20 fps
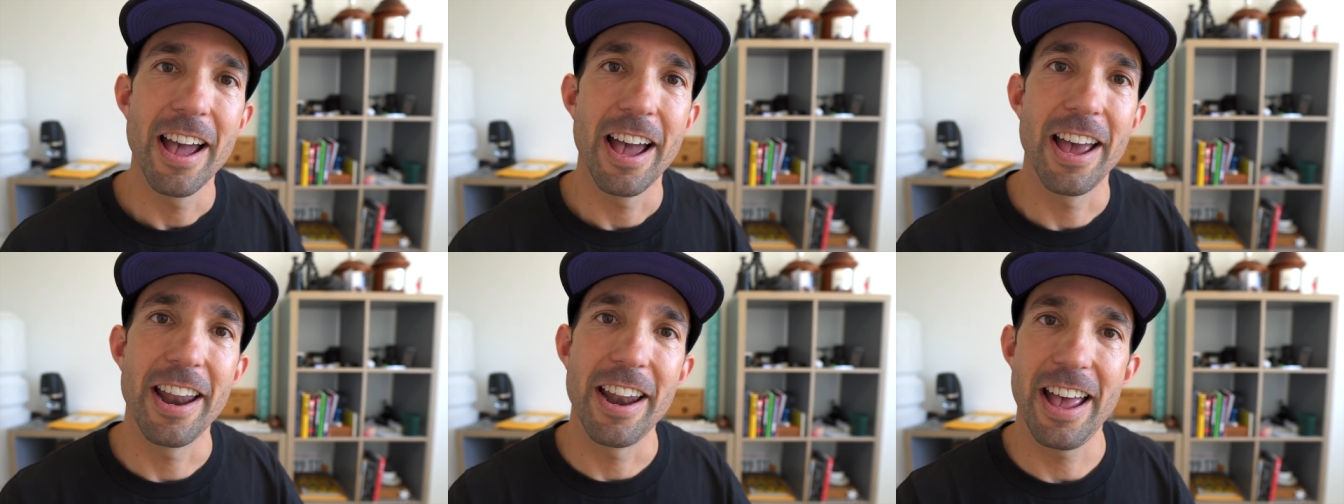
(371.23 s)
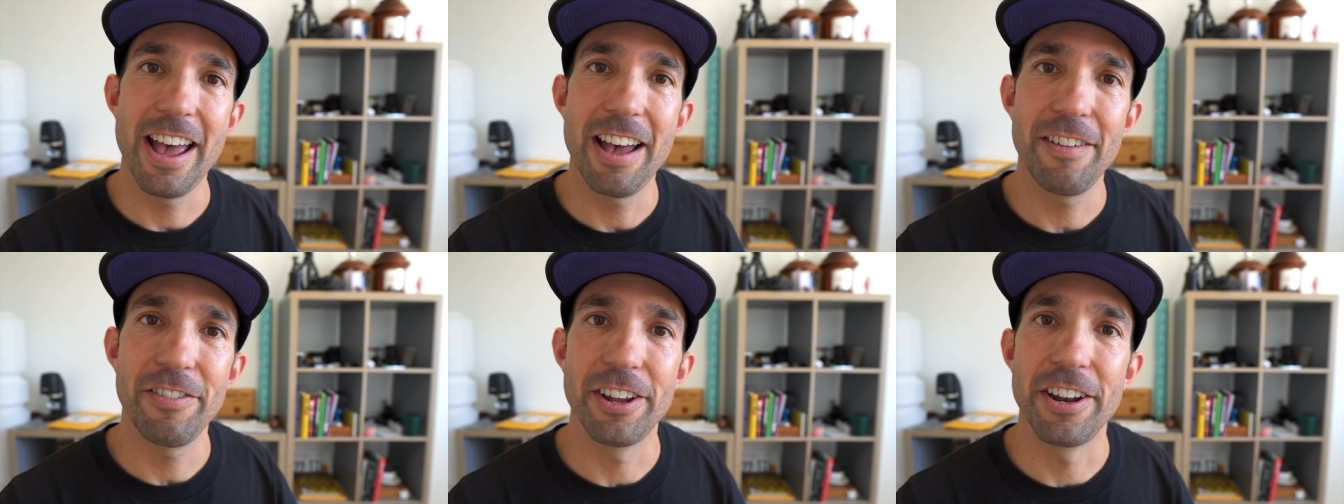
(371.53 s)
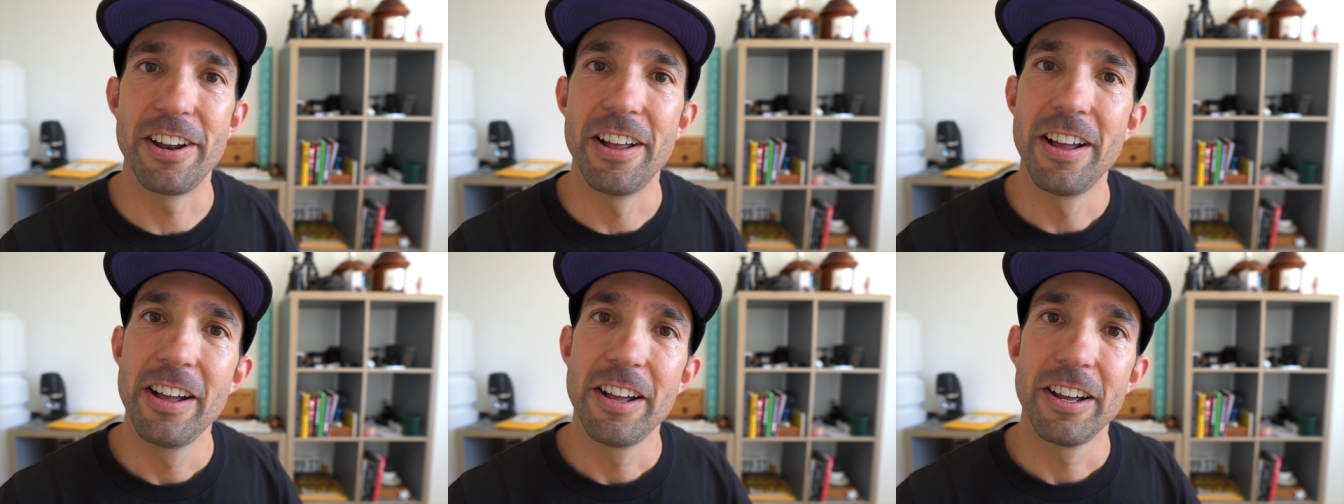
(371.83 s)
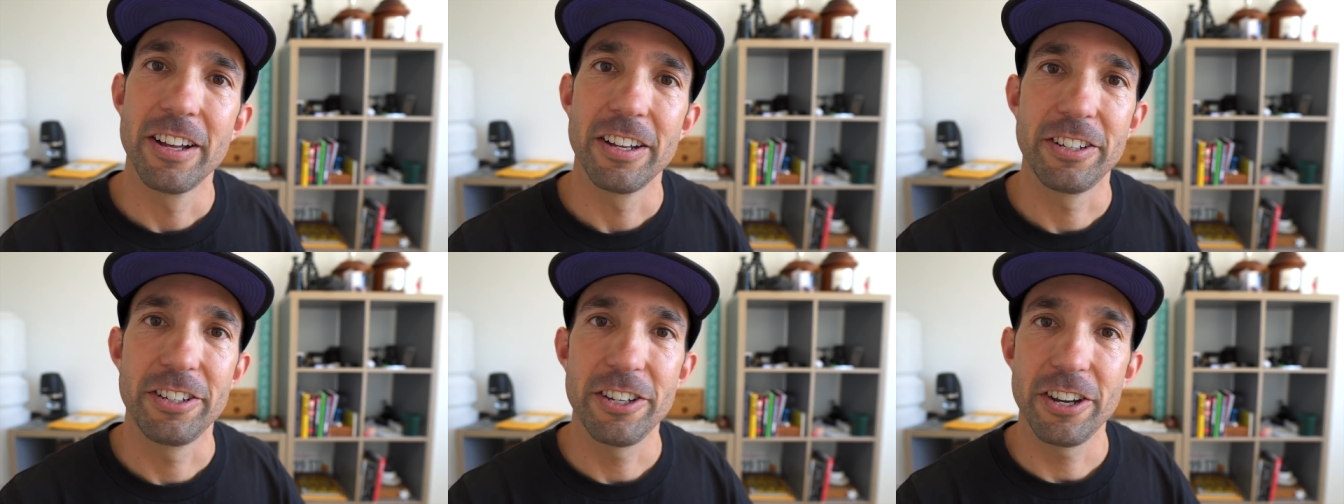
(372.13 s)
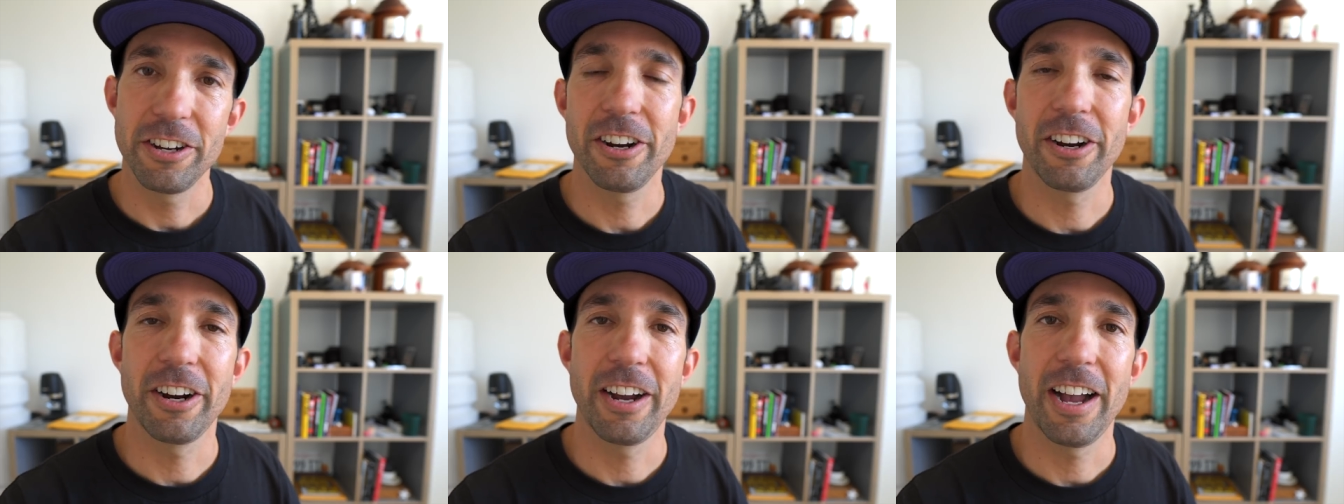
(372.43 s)
And Evan,
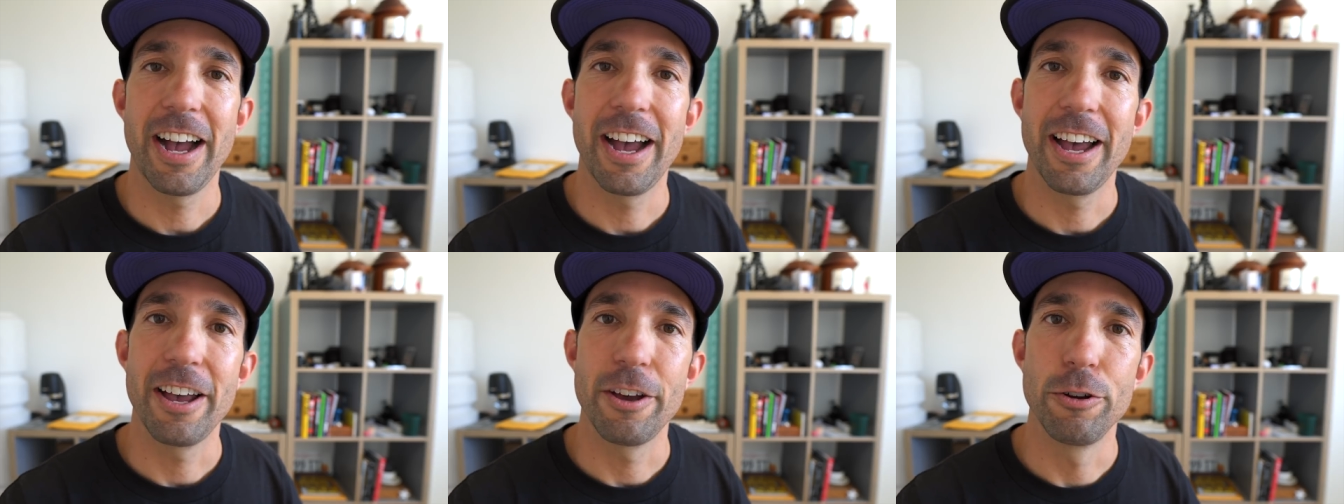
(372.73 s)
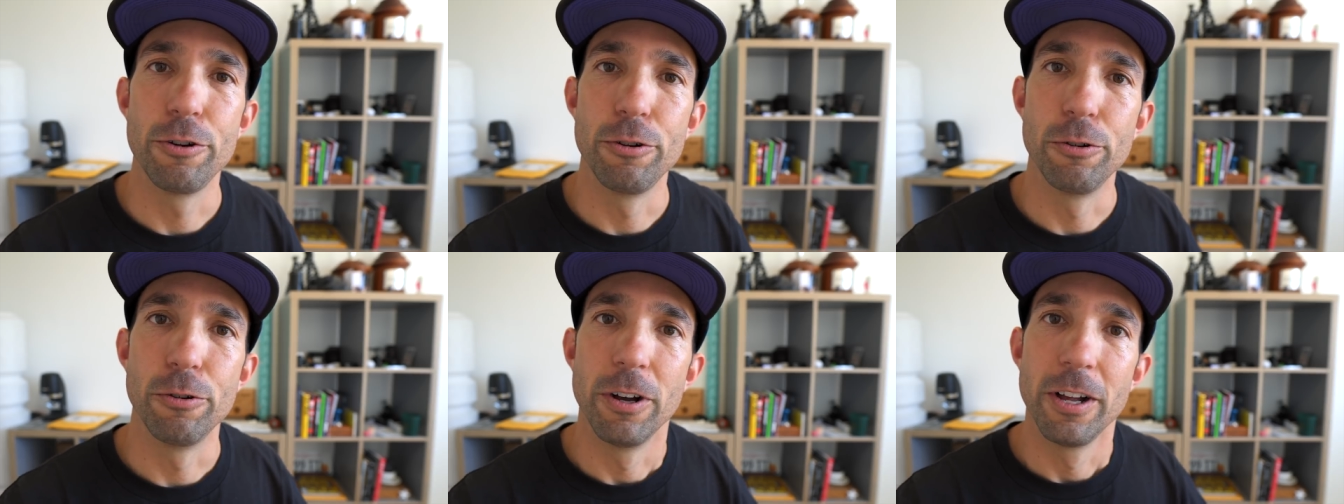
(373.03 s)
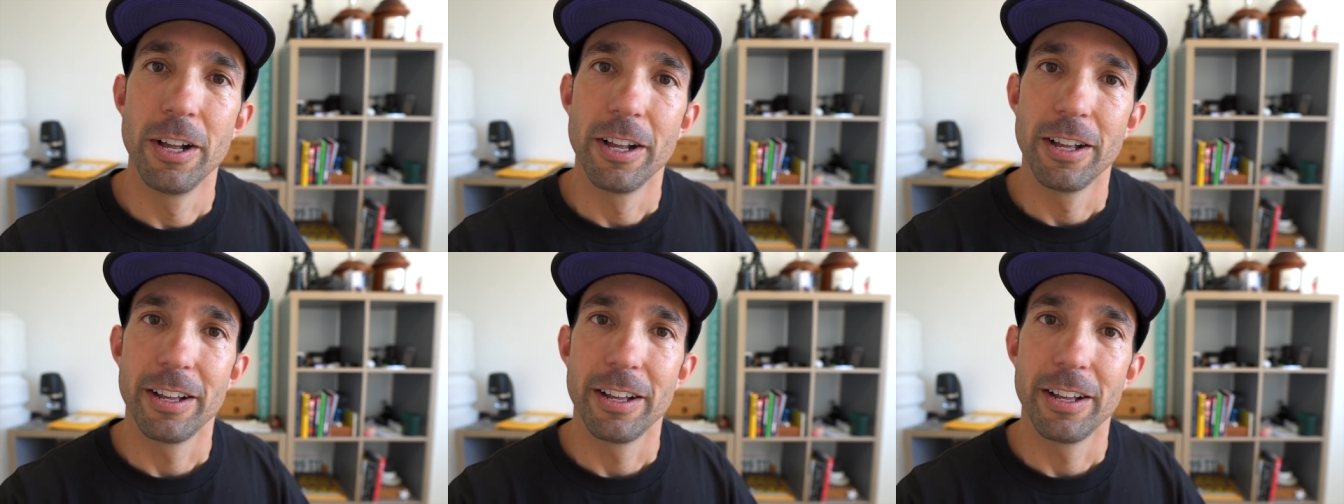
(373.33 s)
younger guy who